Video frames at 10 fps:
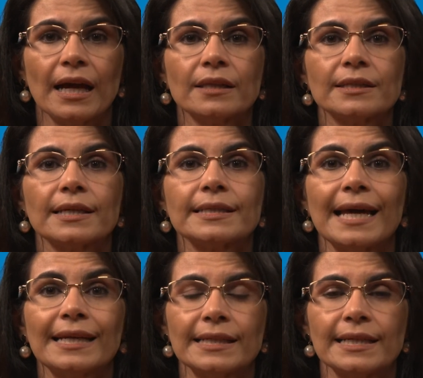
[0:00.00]

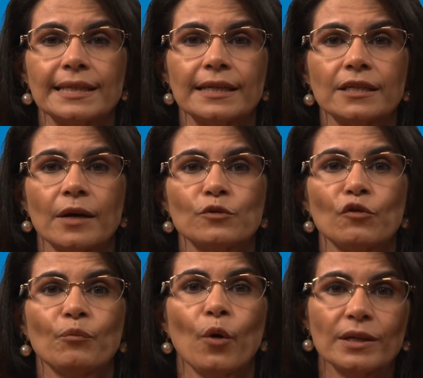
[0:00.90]
uncertainties in terms
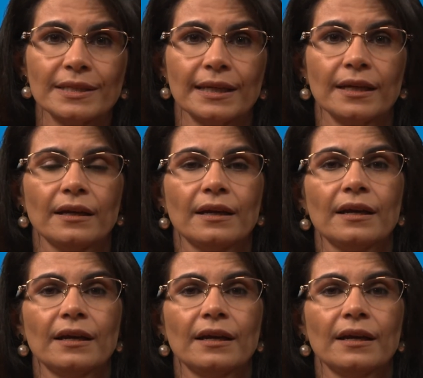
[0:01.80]
of policy,